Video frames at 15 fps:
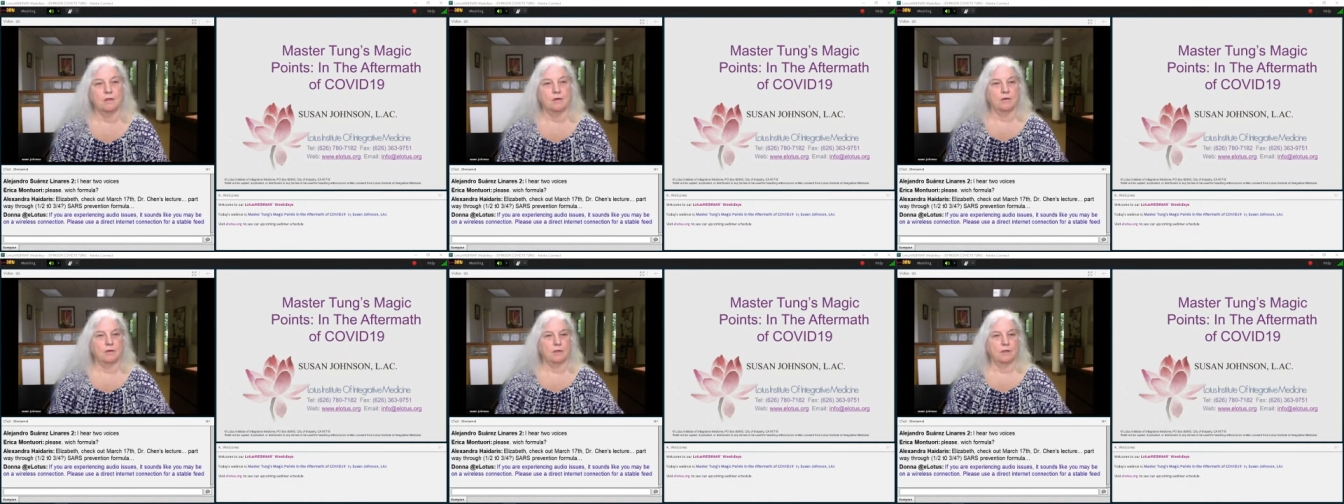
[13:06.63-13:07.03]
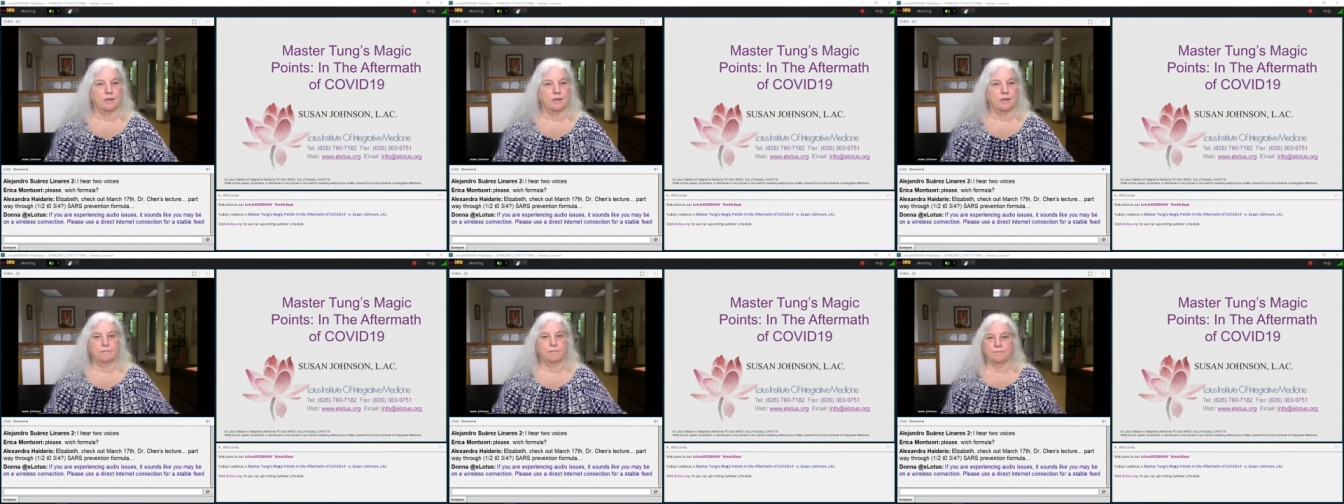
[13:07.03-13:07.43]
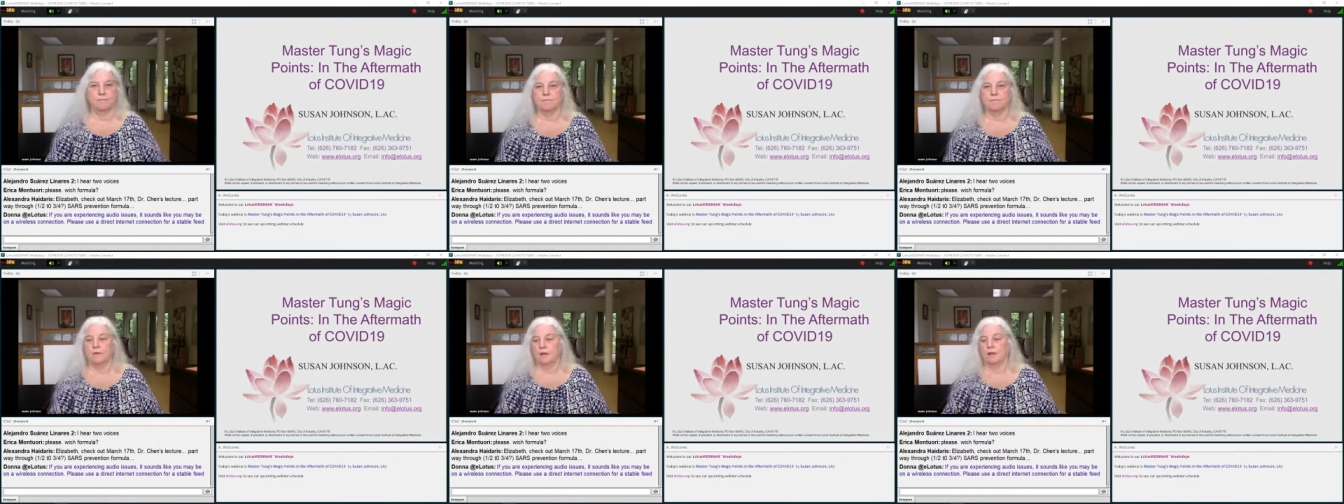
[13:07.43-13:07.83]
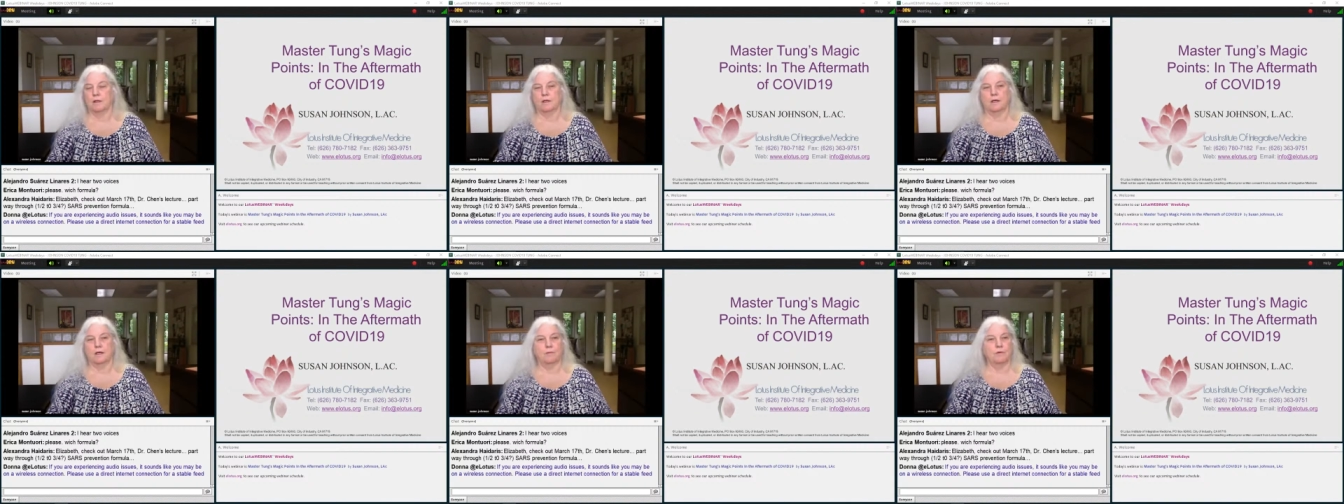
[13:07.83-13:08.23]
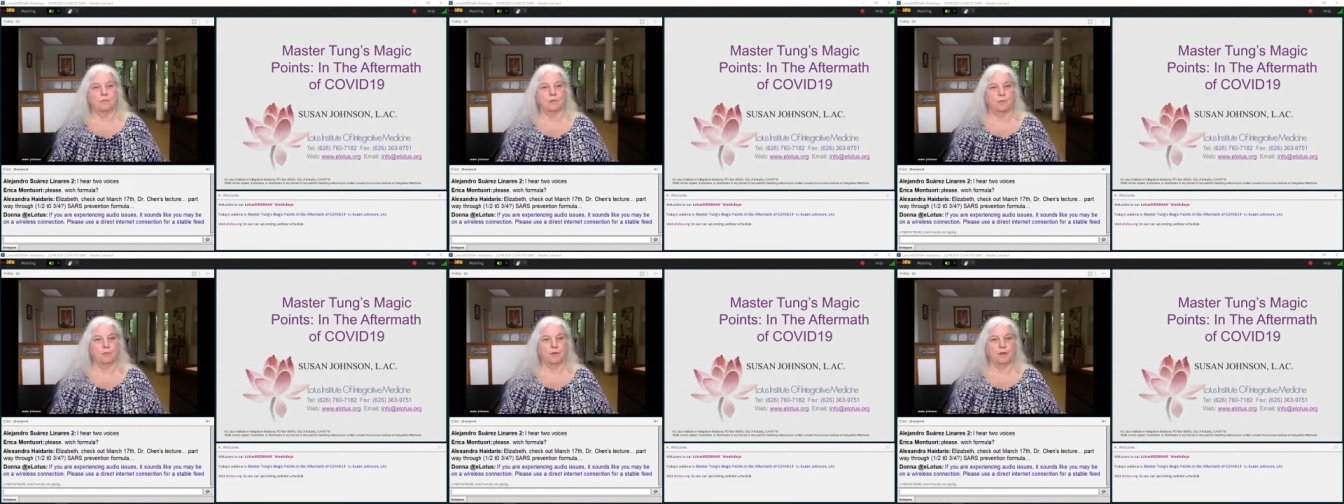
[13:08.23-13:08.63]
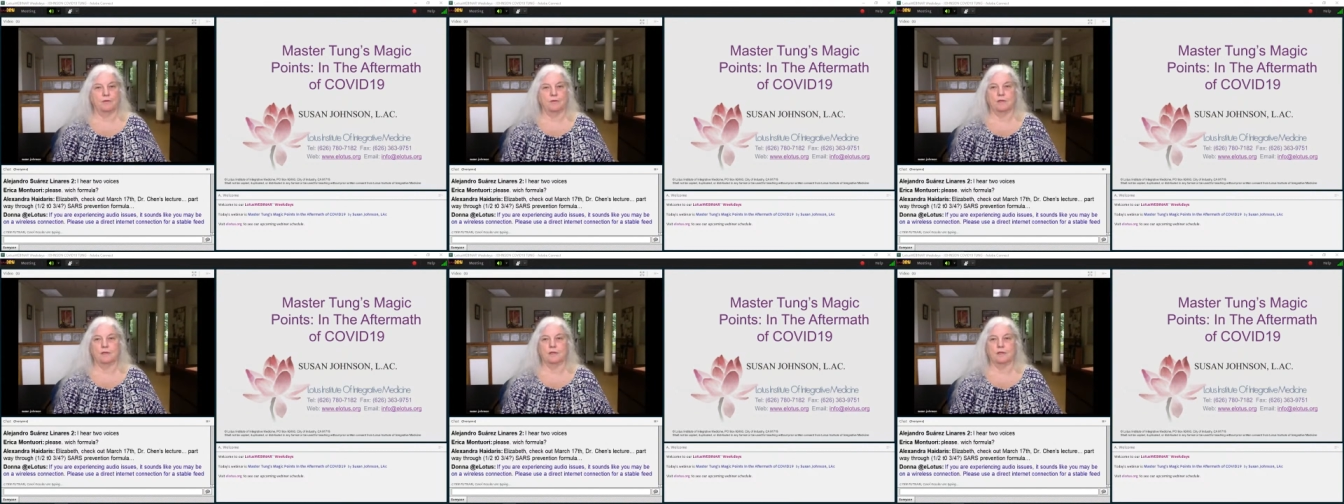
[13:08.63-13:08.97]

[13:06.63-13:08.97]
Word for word: Okay. Got to move my mouse